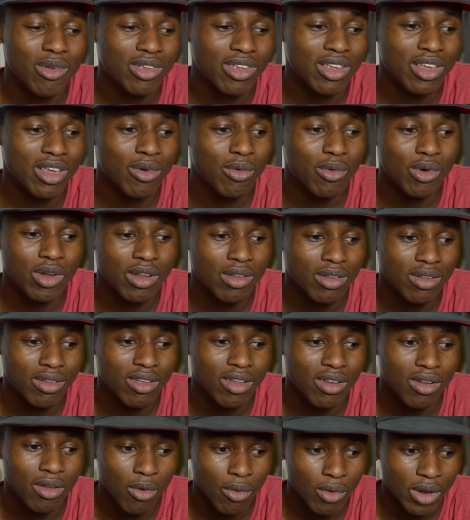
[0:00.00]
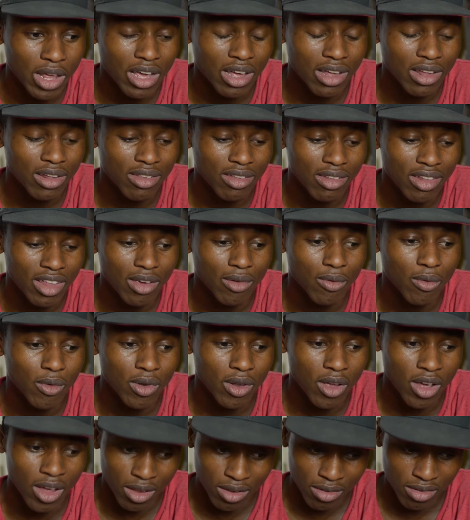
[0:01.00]
See what
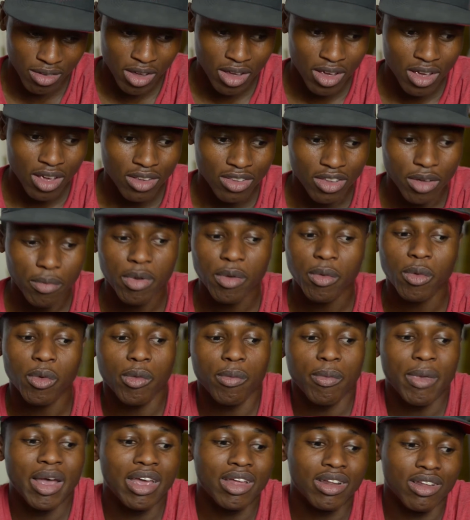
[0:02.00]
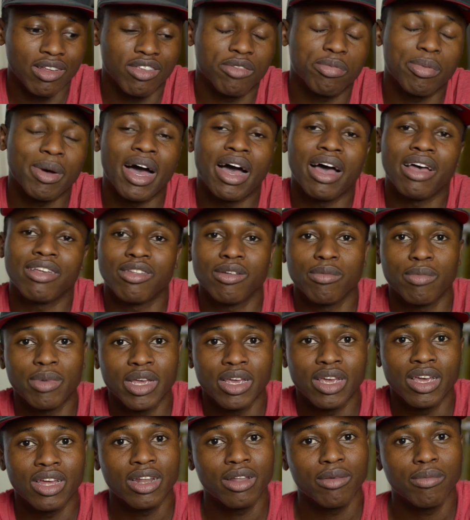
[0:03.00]
they some people may despise the
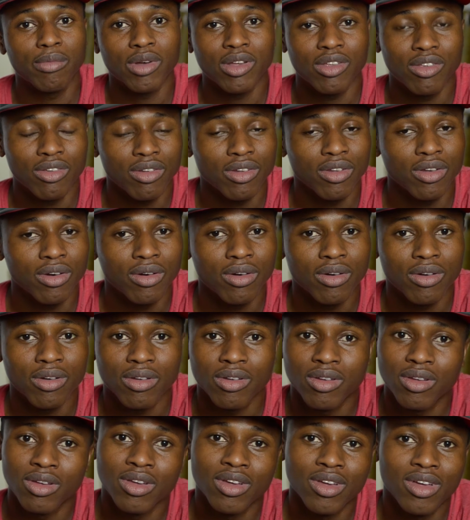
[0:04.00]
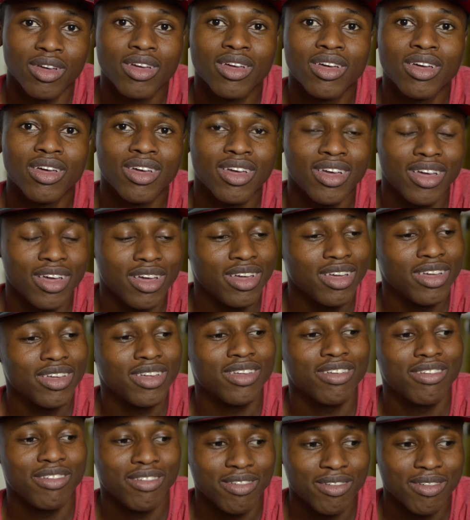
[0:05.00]
beginning, but hey,
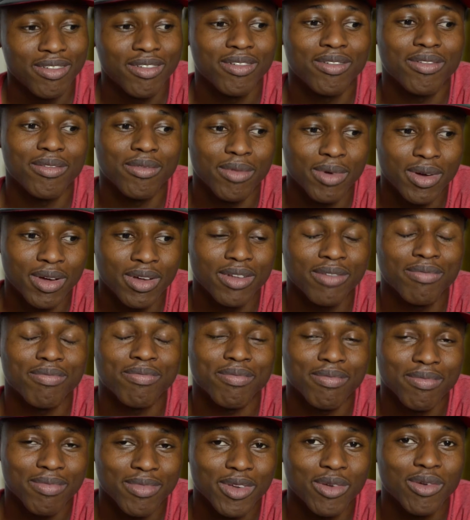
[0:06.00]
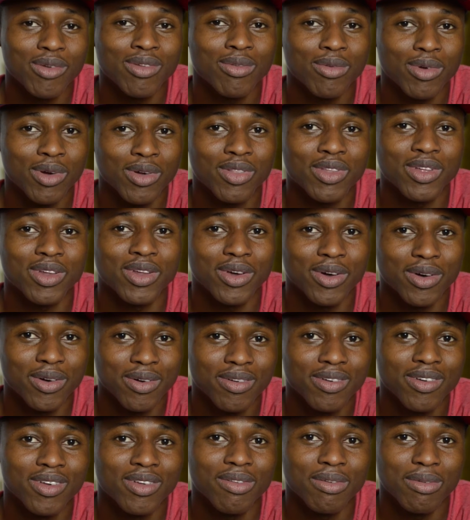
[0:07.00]
it was worth it though.
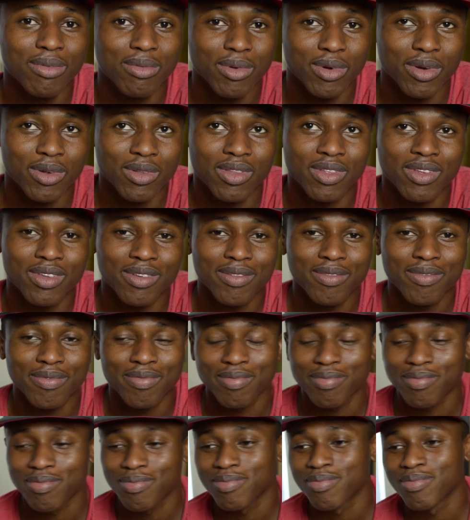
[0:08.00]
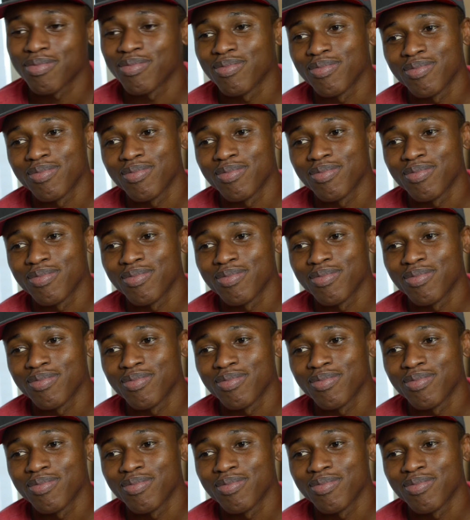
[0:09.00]
It was worth it.